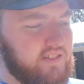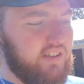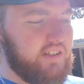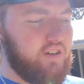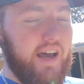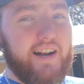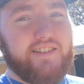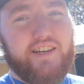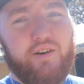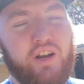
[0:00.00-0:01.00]
It's a little
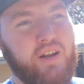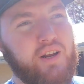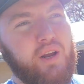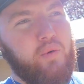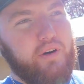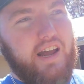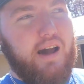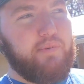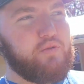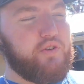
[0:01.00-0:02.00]
hectic when it
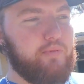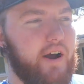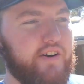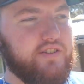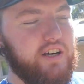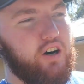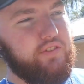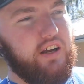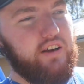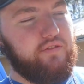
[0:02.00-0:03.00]
happens when you're by
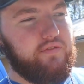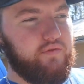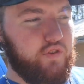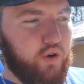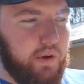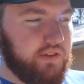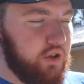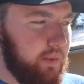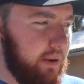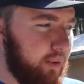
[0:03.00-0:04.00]
yourself. If you're with
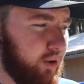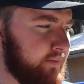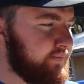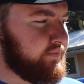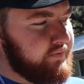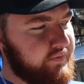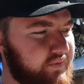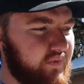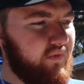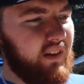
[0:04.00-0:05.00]
two people,
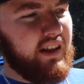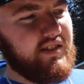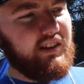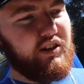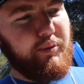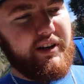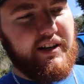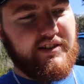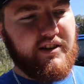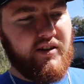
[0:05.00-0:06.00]
it's a little bit
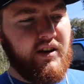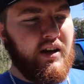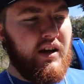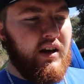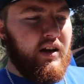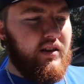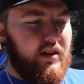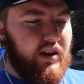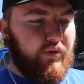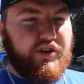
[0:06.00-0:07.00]
easier.
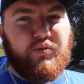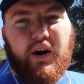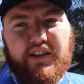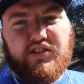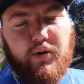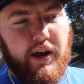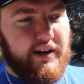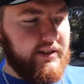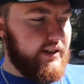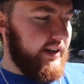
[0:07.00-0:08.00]
The reason why it's so
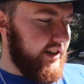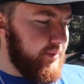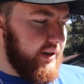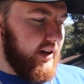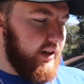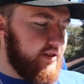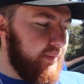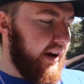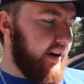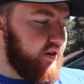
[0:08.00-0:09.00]
hectic is
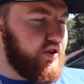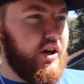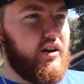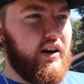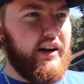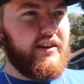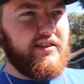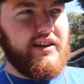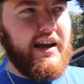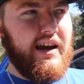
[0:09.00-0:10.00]
because my air chuck, it
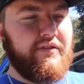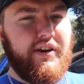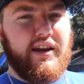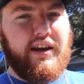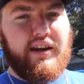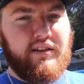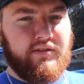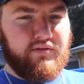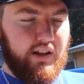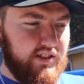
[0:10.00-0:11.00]
doesn't have a
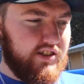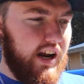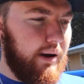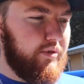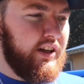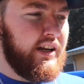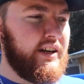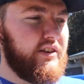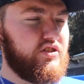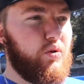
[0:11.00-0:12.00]
like stop thing
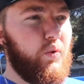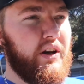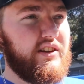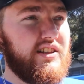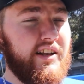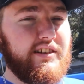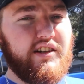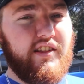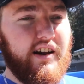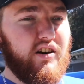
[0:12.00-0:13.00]
in it. So when it's
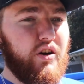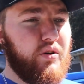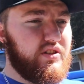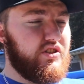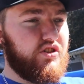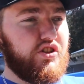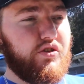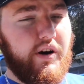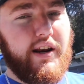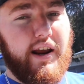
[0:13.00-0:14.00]
connected to the air hose, it's just
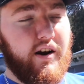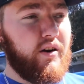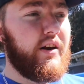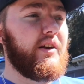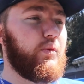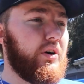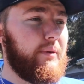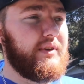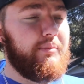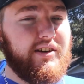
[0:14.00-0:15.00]
straight air and it will
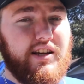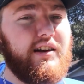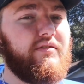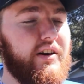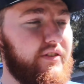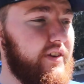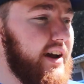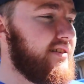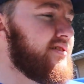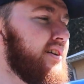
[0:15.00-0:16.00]
empty my tank very
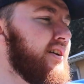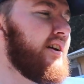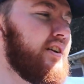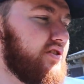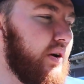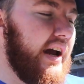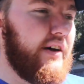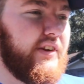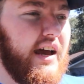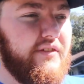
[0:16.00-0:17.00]
fast. So I
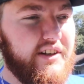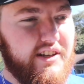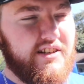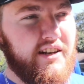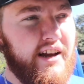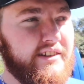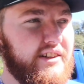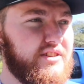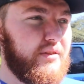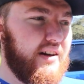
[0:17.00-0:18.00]
have to have it
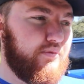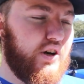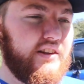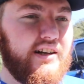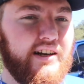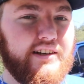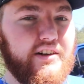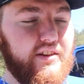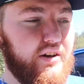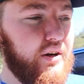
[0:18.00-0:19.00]
disconnected. So then I'm trying to
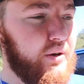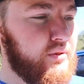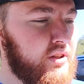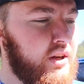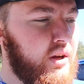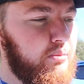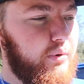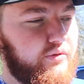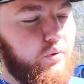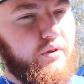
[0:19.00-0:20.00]
connect it to the hose
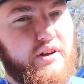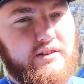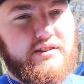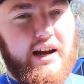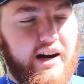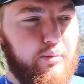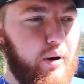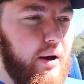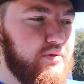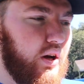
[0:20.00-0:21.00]
before the tire
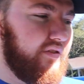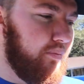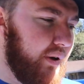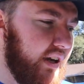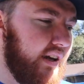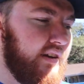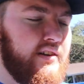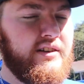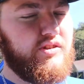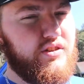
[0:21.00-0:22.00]
pops off the bead.
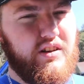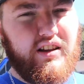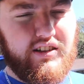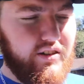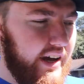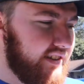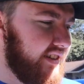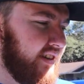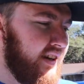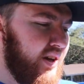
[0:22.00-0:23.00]
Just a little
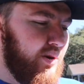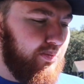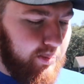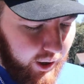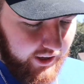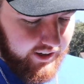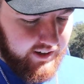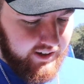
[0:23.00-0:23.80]
hectic, but